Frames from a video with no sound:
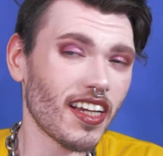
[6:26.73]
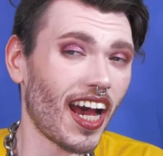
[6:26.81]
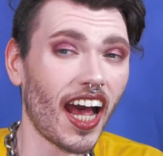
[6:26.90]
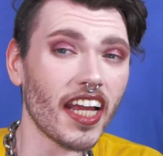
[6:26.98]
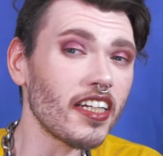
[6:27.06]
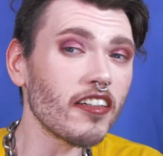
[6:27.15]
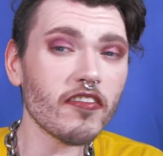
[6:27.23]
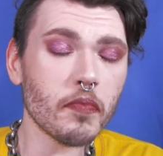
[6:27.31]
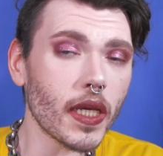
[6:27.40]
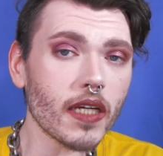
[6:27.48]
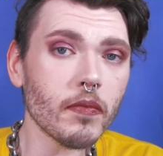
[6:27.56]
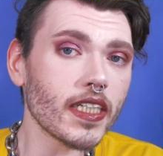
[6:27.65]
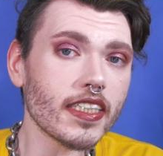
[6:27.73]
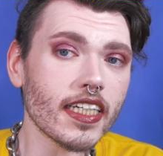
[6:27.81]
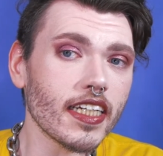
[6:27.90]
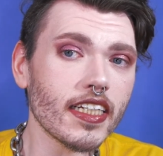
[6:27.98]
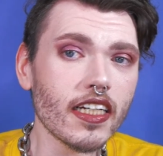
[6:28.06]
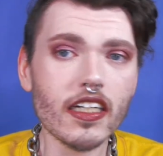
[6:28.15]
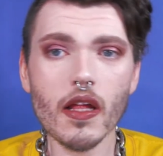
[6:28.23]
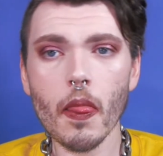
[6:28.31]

kind of pigmented,